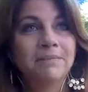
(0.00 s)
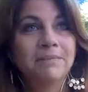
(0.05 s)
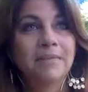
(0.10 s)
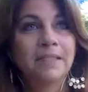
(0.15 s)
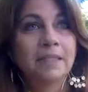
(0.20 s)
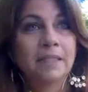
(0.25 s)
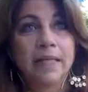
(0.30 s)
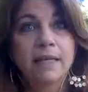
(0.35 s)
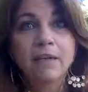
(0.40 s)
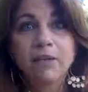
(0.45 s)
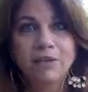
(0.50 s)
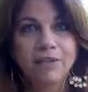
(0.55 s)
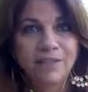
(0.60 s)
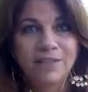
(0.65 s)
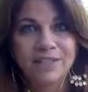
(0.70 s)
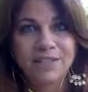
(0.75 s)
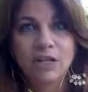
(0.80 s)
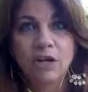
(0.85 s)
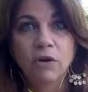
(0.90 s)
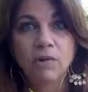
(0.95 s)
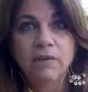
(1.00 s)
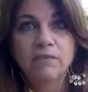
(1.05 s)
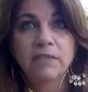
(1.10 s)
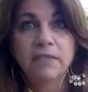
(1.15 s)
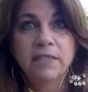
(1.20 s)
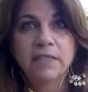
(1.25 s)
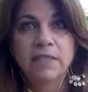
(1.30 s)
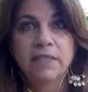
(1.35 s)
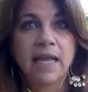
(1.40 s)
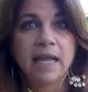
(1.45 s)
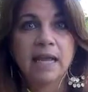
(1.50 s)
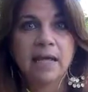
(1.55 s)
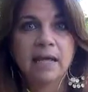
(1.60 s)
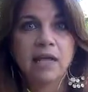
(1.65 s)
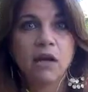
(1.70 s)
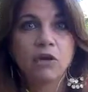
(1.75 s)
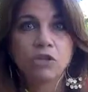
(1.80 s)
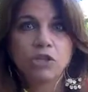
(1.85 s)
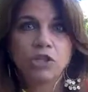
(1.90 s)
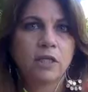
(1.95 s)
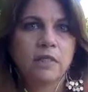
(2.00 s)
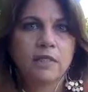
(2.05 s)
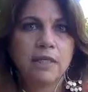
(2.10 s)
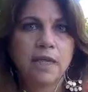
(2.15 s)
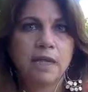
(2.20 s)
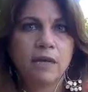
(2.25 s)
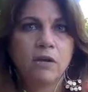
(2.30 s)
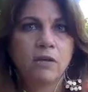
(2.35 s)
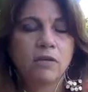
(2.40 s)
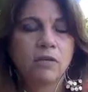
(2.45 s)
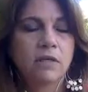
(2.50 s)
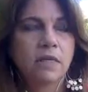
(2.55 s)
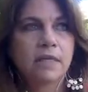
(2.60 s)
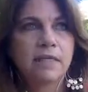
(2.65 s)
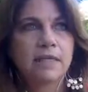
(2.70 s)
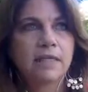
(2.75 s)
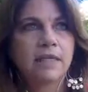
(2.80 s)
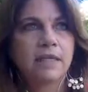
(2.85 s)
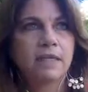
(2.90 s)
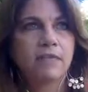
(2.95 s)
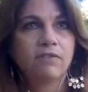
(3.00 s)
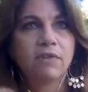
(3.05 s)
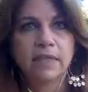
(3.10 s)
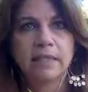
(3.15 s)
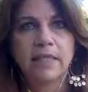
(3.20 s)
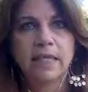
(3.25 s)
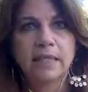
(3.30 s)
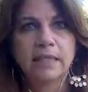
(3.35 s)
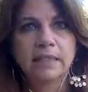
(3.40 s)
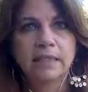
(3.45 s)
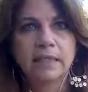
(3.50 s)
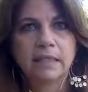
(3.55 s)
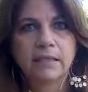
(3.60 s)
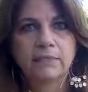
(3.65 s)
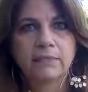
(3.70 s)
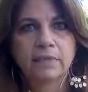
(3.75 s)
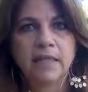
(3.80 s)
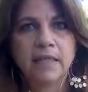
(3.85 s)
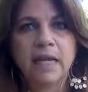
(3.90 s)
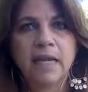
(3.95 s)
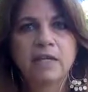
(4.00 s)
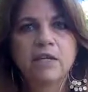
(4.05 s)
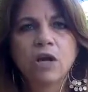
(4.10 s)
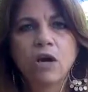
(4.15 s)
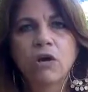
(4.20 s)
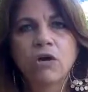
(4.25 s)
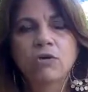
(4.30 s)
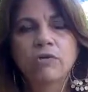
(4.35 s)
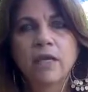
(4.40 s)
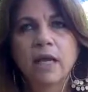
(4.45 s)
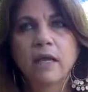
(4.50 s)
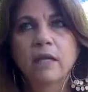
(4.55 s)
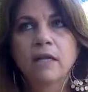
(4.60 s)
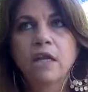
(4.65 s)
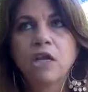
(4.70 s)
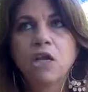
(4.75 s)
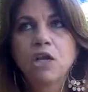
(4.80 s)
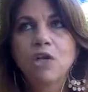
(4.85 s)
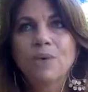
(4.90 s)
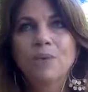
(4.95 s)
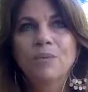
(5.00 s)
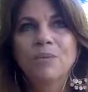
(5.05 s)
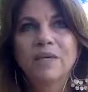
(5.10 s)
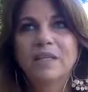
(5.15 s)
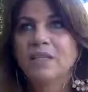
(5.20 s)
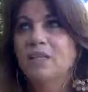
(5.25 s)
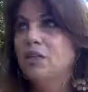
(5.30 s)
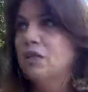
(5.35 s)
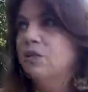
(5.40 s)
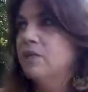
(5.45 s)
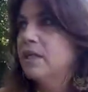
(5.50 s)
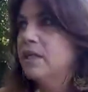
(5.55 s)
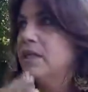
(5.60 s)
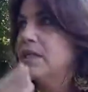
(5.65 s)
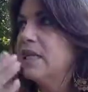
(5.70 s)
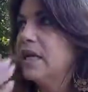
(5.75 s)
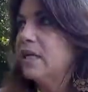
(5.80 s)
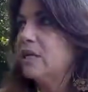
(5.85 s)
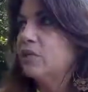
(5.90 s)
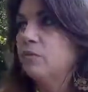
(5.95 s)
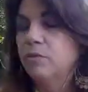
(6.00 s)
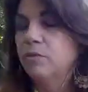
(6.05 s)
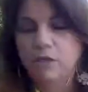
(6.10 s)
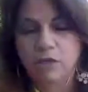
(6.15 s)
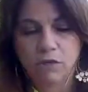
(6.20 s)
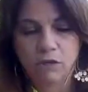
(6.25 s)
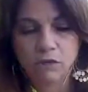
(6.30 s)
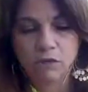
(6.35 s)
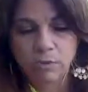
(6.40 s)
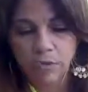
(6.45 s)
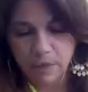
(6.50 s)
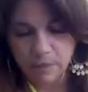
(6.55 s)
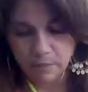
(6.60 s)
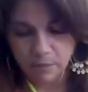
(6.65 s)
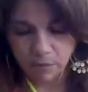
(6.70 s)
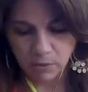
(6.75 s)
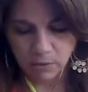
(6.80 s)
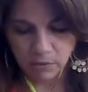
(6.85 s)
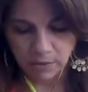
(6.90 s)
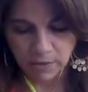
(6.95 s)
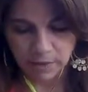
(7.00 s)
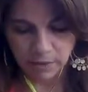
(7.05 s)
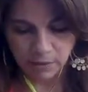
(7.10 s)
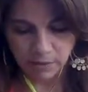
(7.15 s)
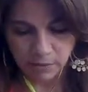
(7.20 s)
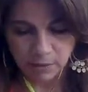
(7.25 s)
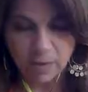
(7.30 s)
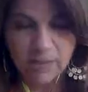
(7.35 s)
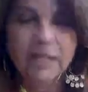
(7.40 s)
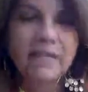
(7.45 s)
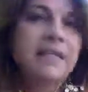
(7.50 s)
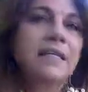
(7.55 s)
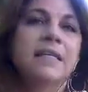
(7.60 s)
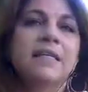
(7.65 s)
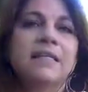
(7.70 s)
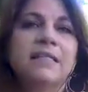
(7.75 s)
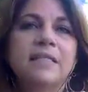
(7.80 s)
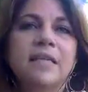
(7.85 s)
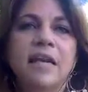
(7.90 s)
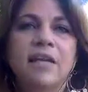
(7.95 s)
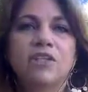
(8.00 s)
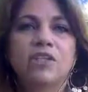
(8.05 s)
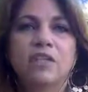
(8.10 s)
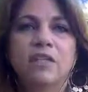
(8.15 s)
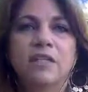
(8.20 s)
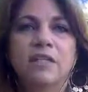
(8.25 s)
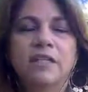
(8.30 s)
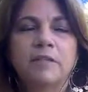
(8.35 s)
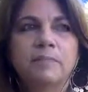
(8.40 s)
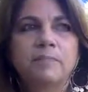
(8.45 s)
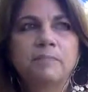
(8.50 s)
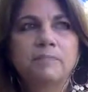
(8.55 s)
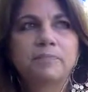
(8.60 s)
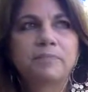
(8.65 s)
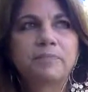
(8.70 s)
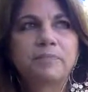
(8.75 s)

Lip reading: still. Even today, I'll shut down instead of connecting. And I know that when you connect with other people, that it really is actually